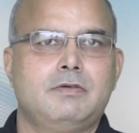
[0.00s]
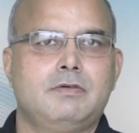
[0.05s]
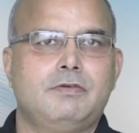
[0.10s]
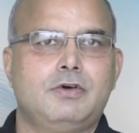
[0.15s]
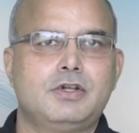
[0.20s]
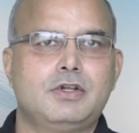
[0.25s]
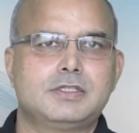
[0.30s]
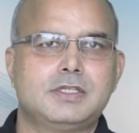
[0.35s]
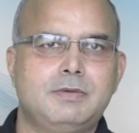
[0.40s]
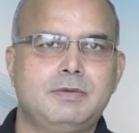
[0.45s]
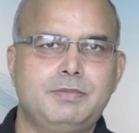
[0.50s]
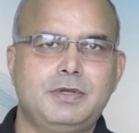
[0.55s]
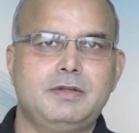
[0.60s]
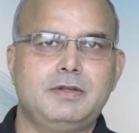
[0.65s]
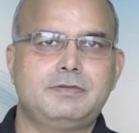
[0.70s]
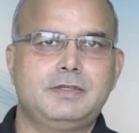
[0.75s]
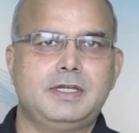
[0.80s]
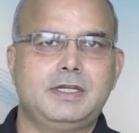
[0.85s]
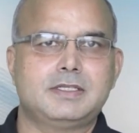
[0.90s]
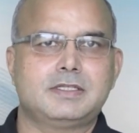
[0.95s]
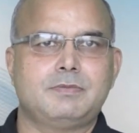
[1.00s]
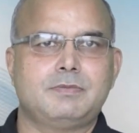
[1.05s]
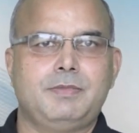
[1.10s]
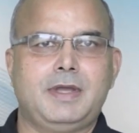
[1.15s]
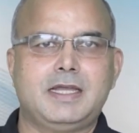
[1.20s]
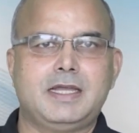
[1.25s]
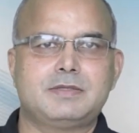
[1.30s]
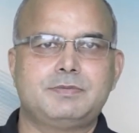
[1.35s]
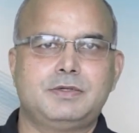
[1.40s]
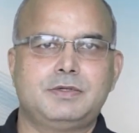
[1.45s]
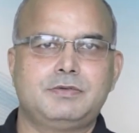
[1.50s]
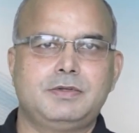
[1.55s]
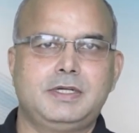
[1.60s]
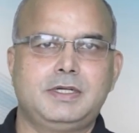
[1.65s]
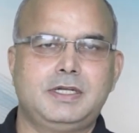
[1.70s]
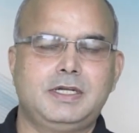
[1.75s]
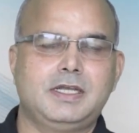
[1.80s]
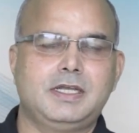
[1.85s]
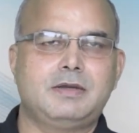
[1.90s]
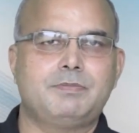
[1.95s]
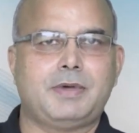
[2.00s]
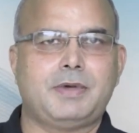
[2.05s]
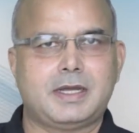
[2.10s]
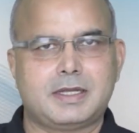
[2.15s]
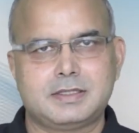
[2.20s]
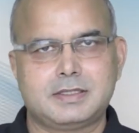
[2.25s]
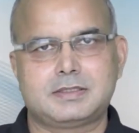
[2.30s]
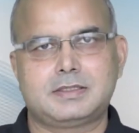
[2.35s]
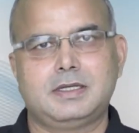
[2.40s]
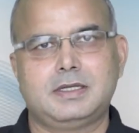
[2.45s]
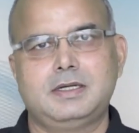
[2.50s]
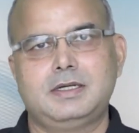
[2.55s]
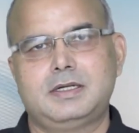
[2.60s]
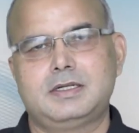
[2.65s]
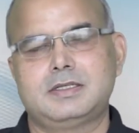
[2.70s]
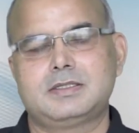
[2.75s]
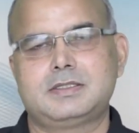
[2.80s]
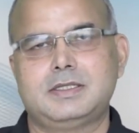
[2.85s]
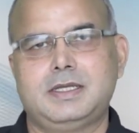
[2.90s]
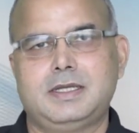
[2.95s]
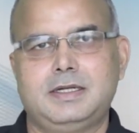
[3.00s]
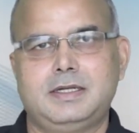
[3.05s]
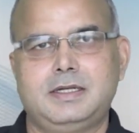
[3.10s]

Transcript: For example, if there is a match between India and Pakistan, let us say, and